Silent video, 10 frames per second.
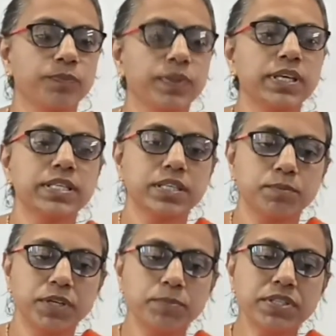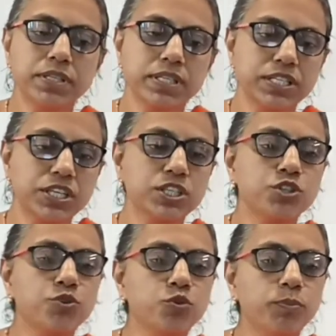Symptoms such as
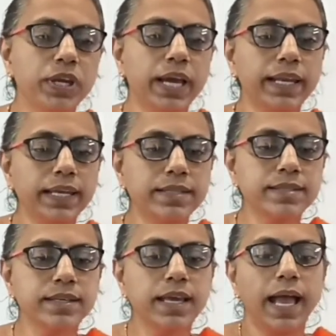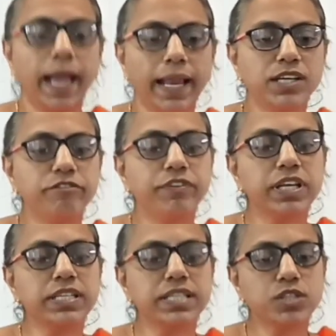droopy eyelids and
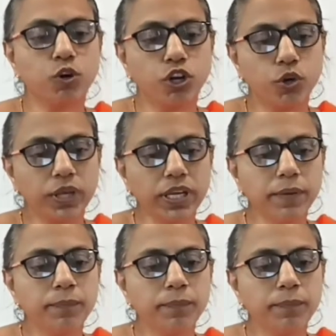difficulty swallowing